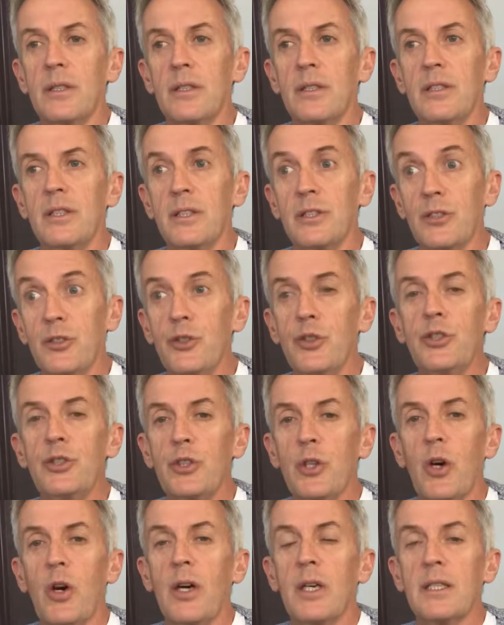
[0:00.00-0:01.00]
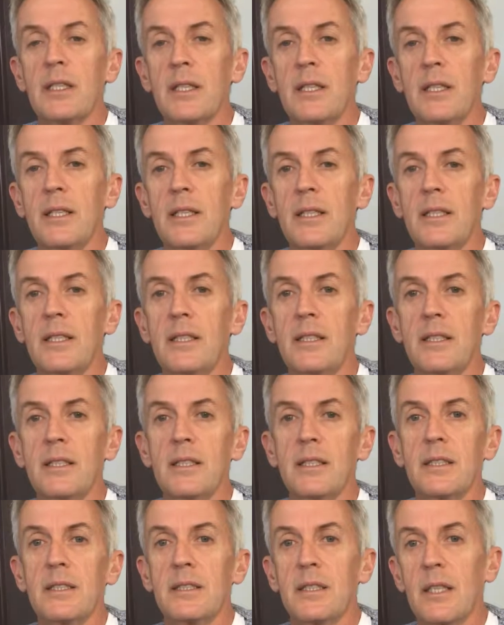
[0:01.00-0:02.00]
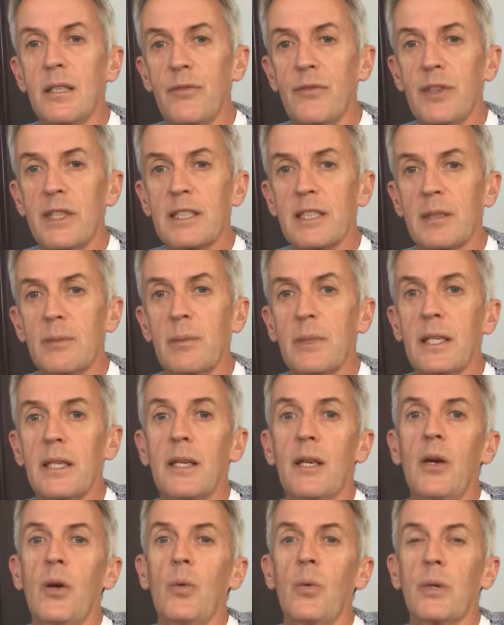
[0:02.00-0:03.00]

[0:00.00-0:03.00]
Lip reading: this new diet is affecting me,